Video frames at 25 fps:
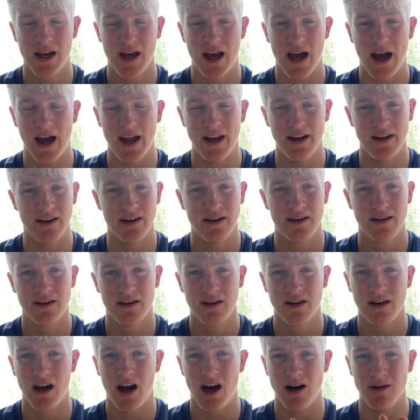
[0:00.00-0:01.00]
and
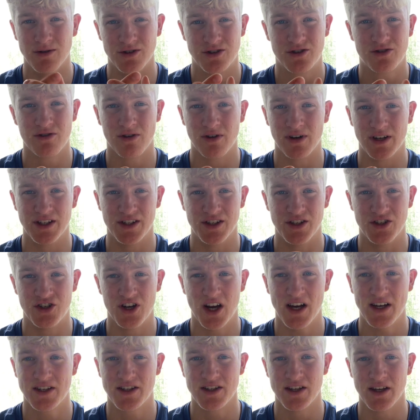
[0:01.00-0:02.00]
I would strongly
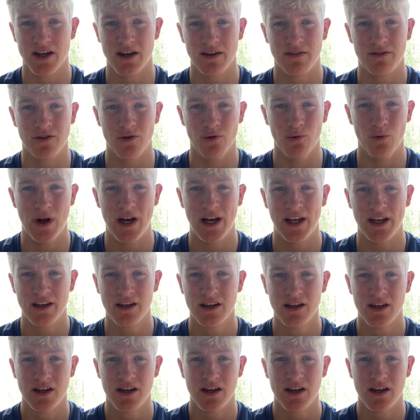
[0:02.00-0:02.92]
suggest that if you're willing,